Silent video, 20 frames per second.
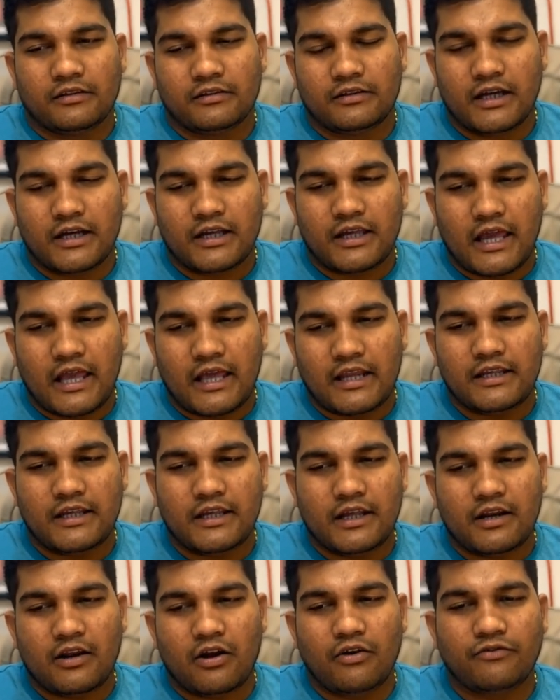The
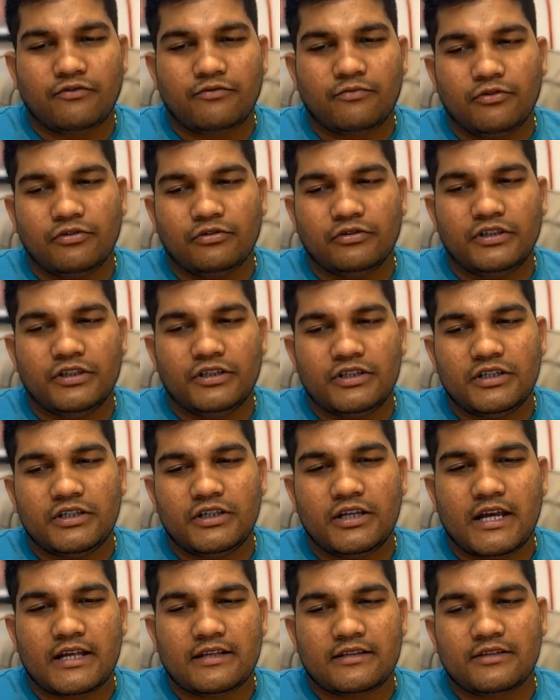career of Modi
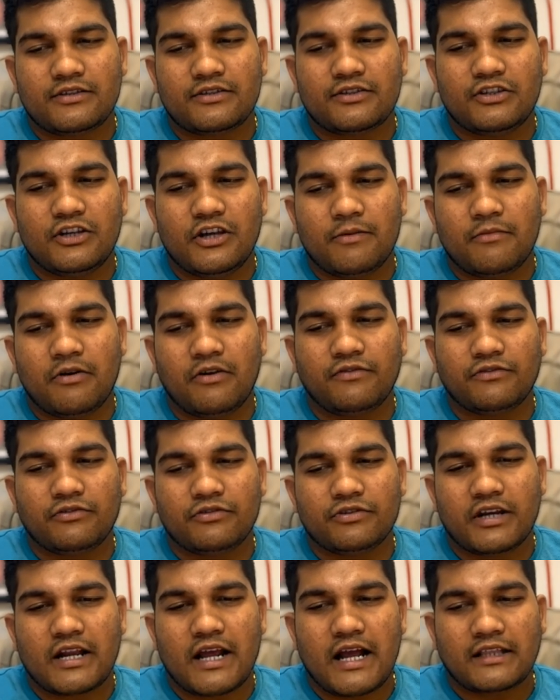ji as a CM of
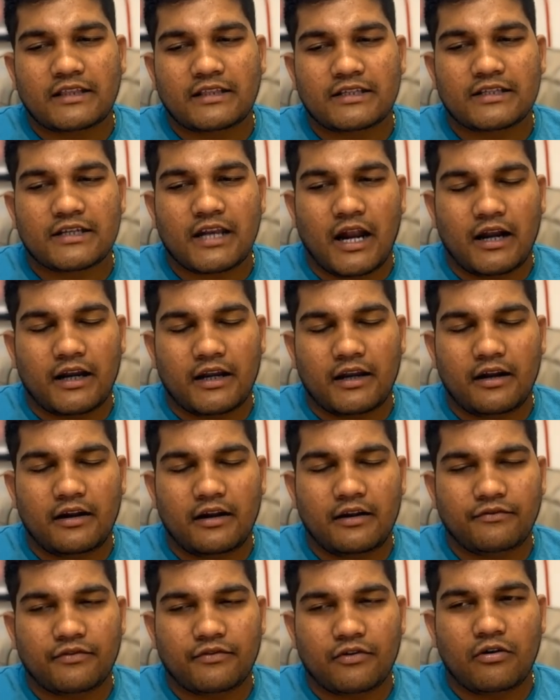Gujarat
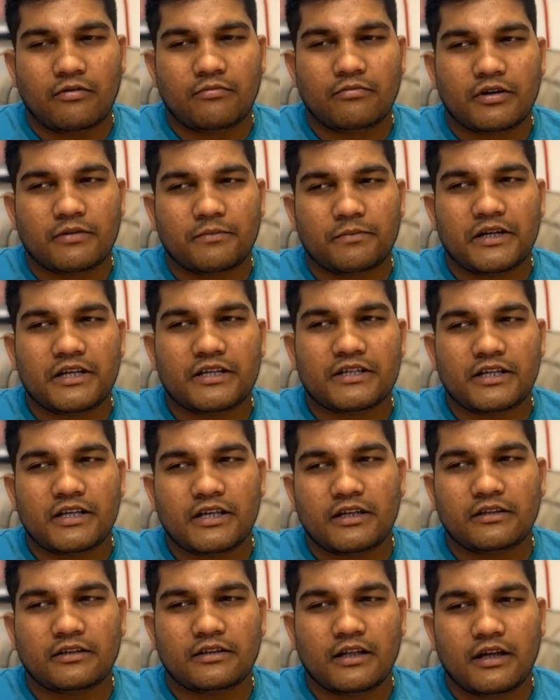started from
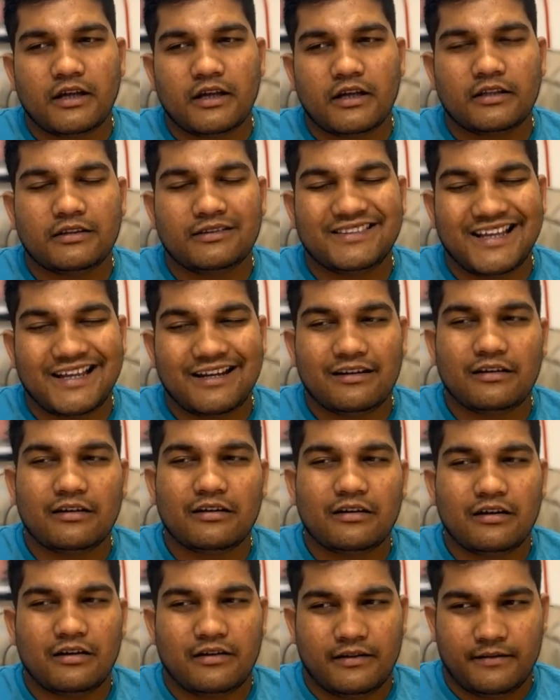replacing the
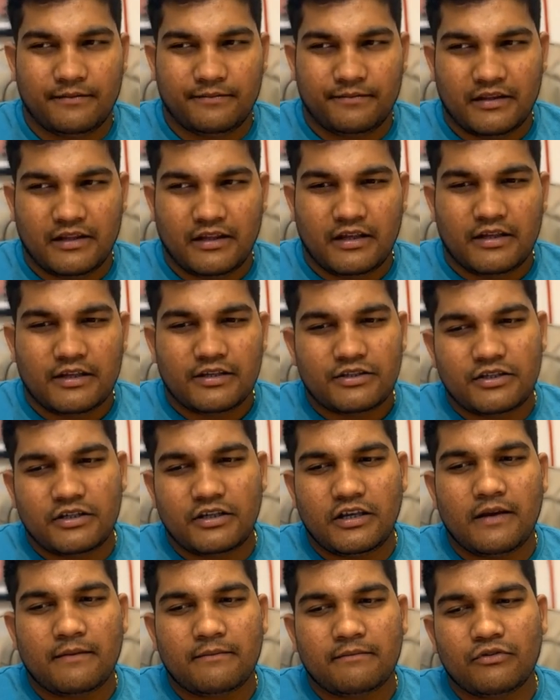then
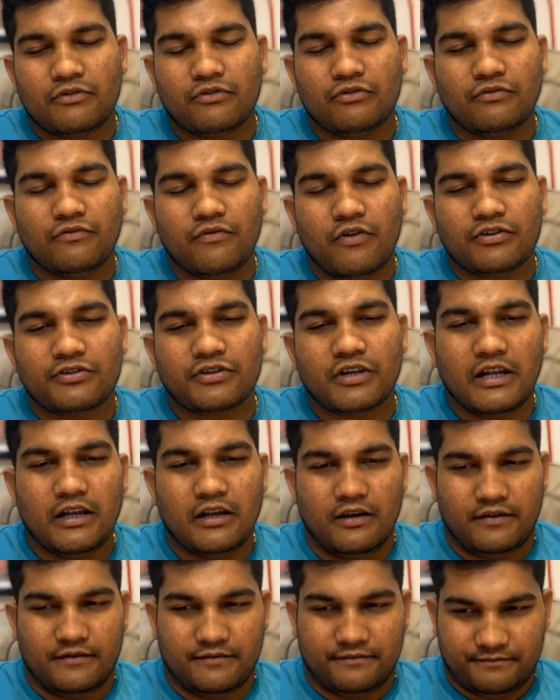CM who was
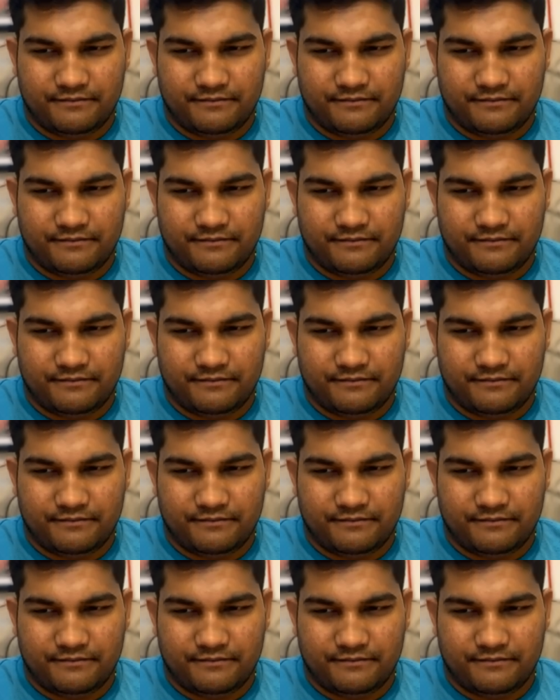ill.